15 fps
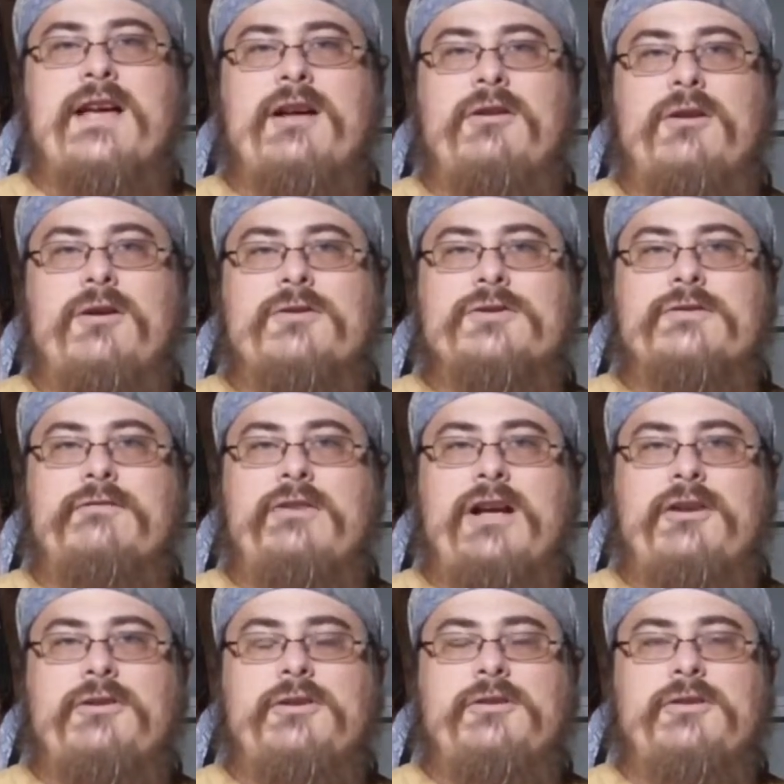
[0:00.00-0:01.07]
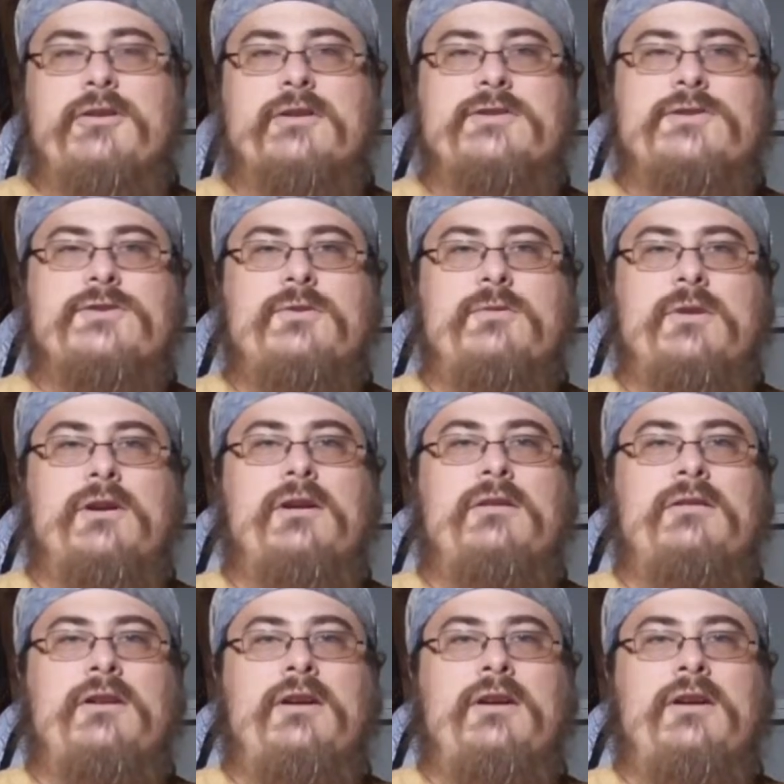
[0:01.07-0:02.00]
how large a value you can store.